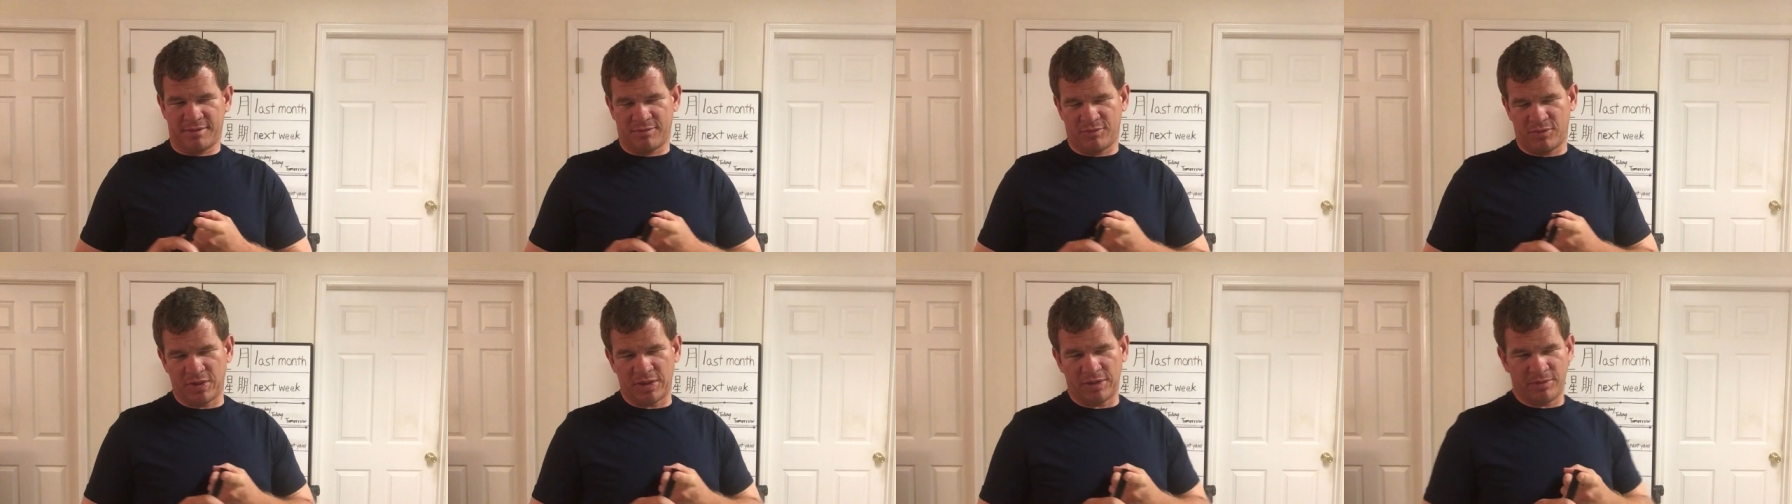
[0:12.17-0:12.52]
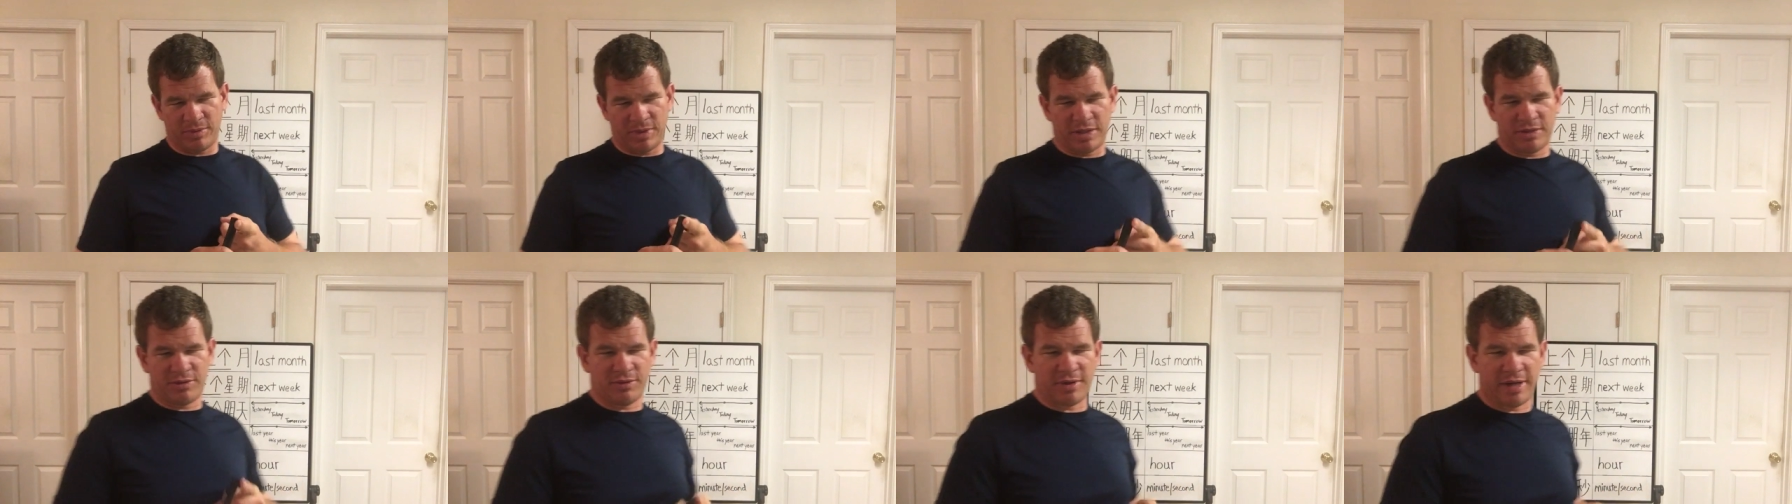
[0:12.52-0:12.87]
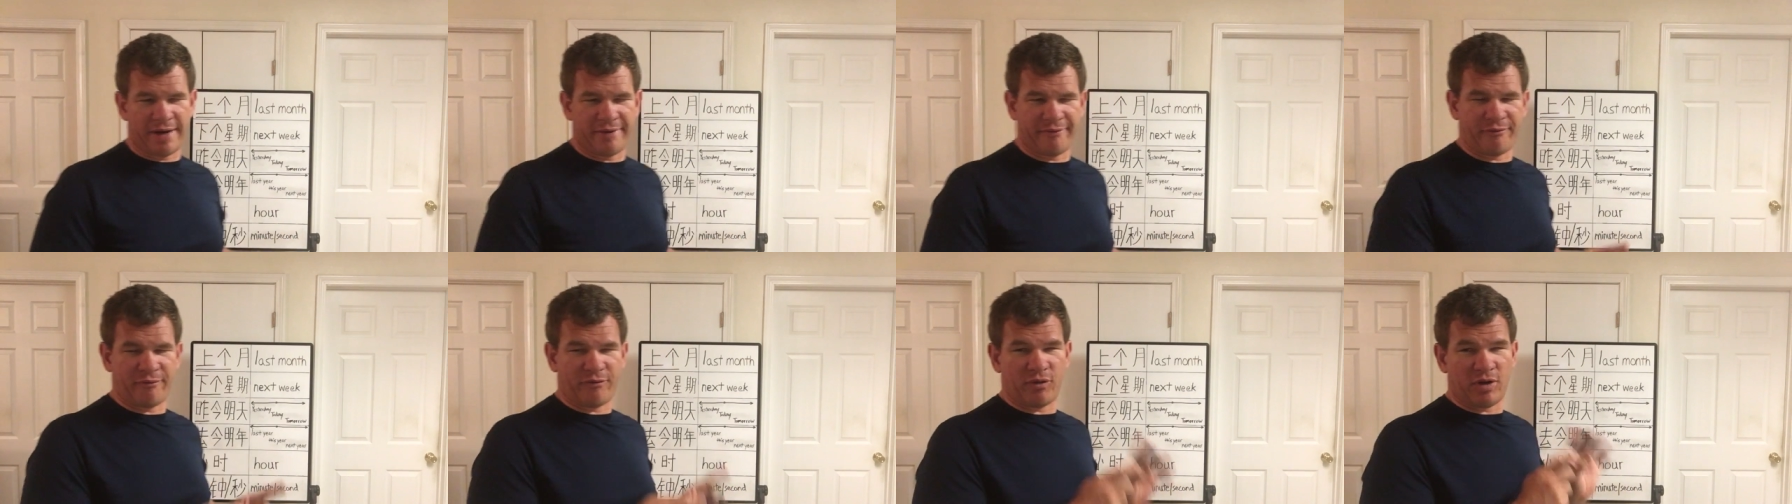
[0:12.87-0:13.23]
Well, we do
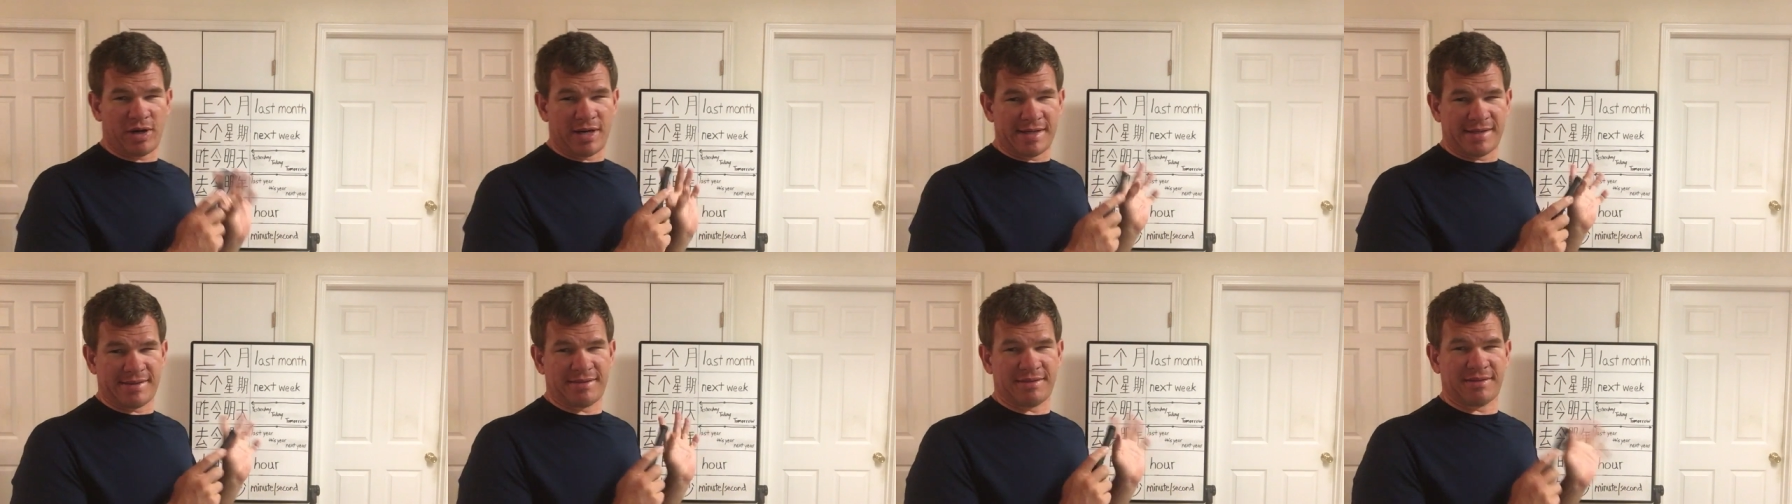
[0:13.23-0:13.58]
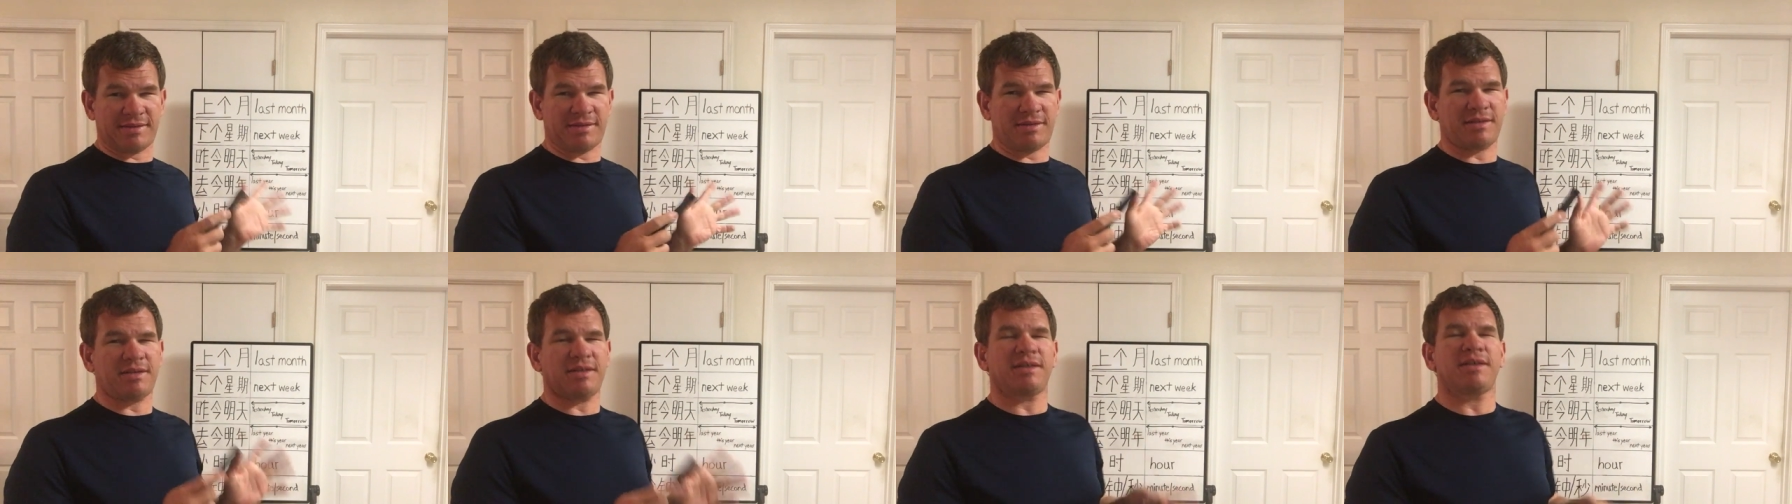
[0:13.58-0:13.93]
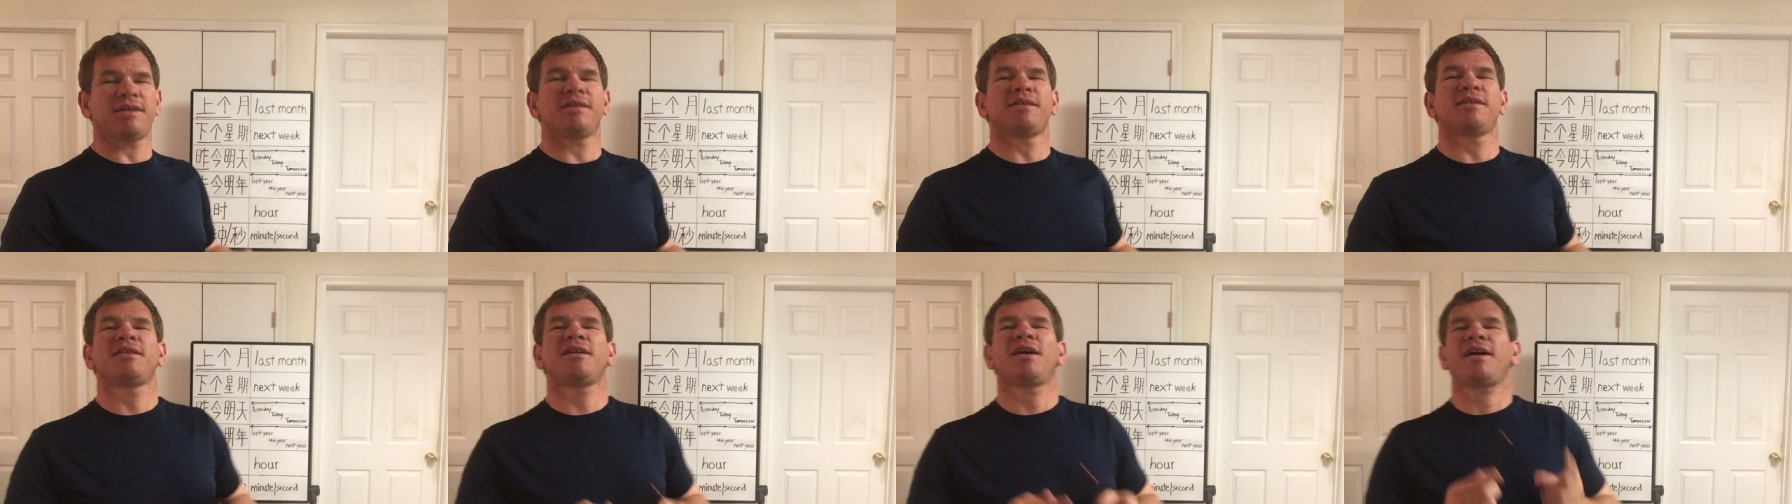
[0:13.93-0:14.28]
have phrases.
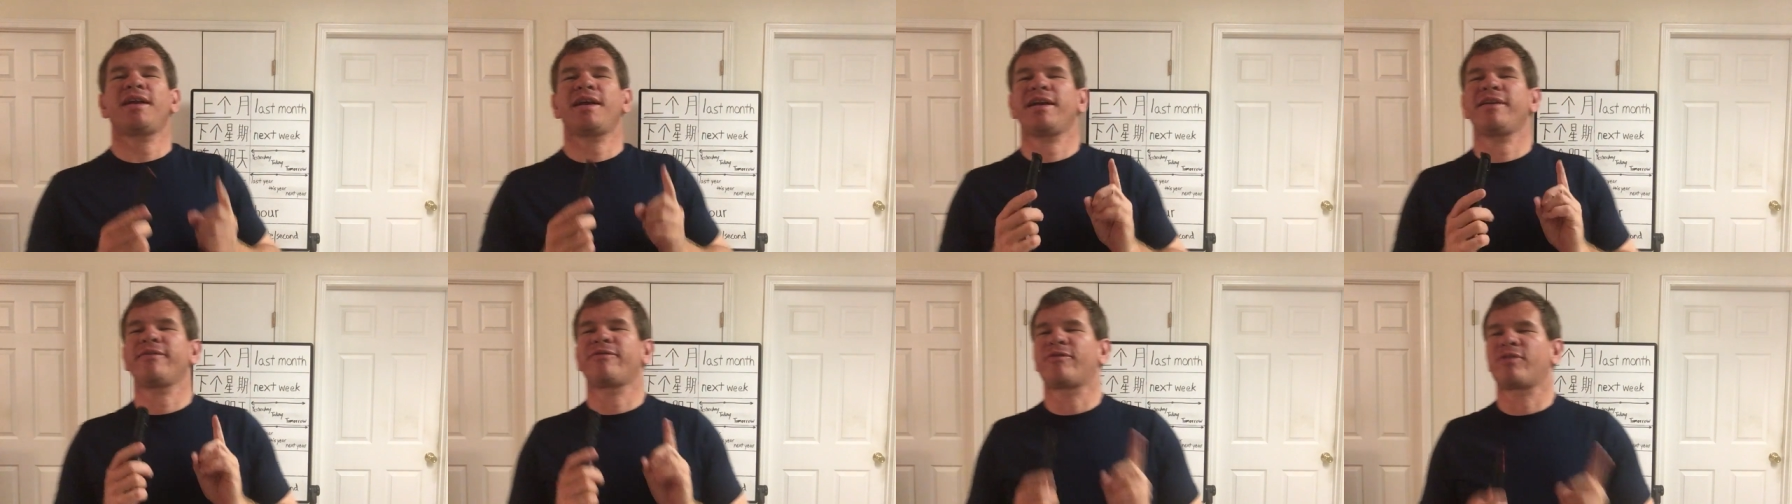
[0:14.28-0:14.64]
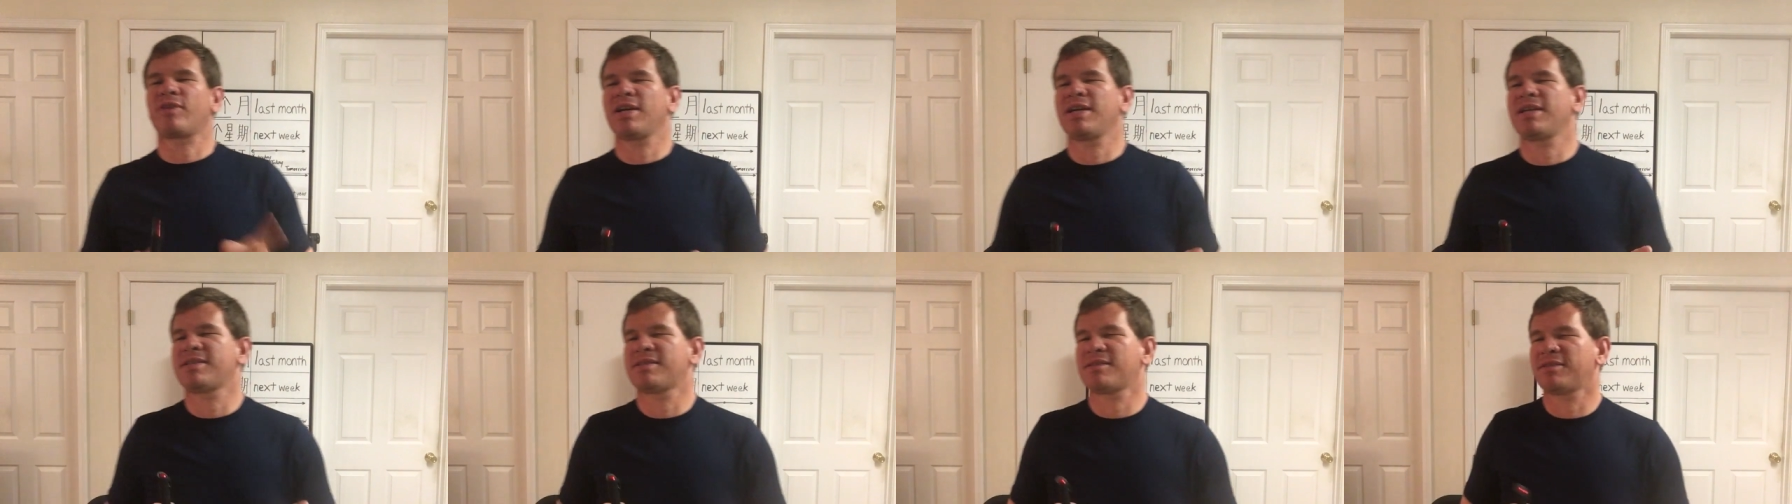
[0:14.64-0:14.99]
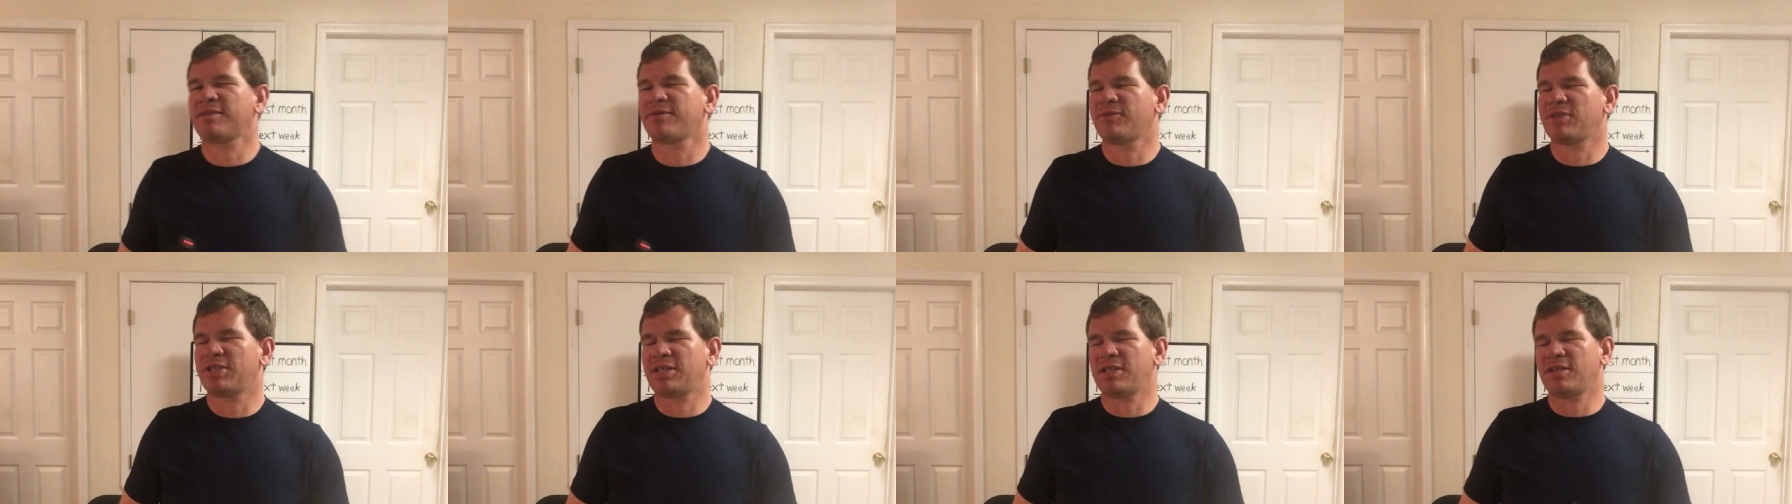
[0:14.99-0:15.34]
Not a phrase of
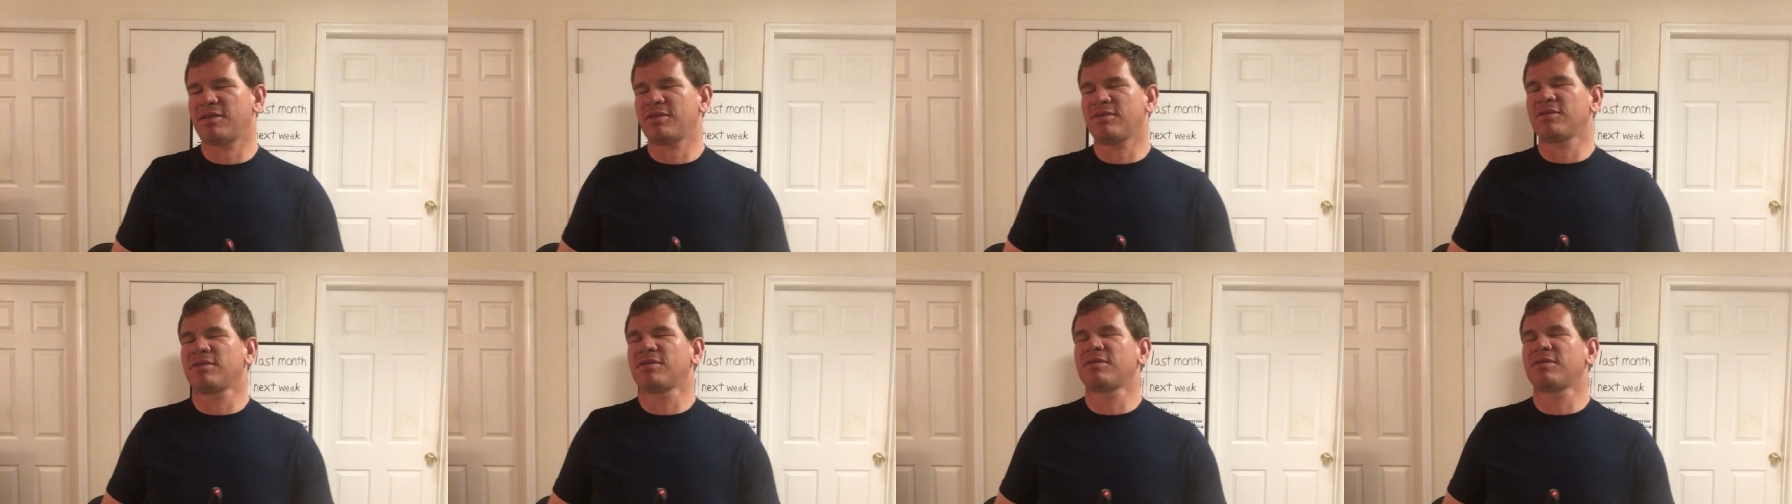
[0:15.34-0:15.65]
the video.